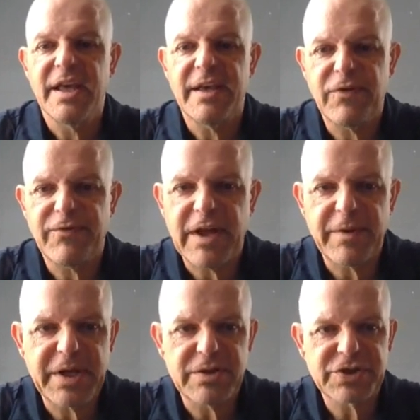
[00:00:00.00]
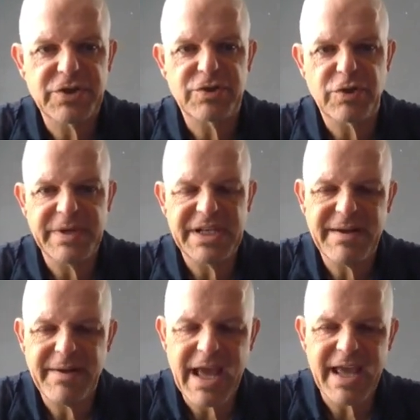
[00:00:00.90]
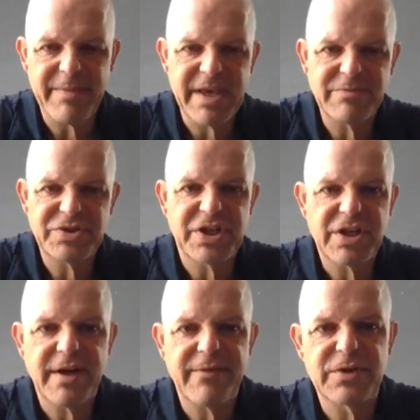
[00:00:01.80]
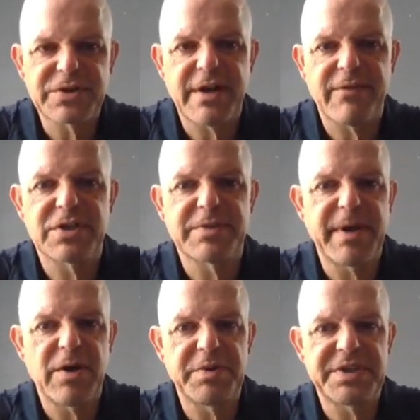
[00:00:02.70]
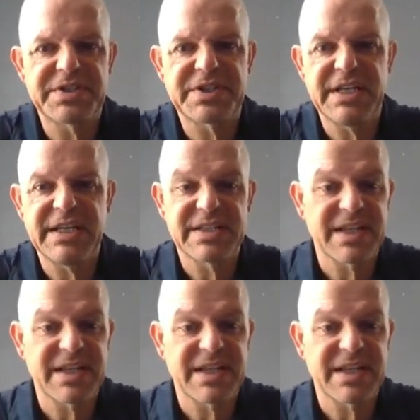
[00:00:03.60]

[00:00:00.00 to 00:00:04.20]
If you follow me on social media, I am MG Covers, cover spelled with a Z.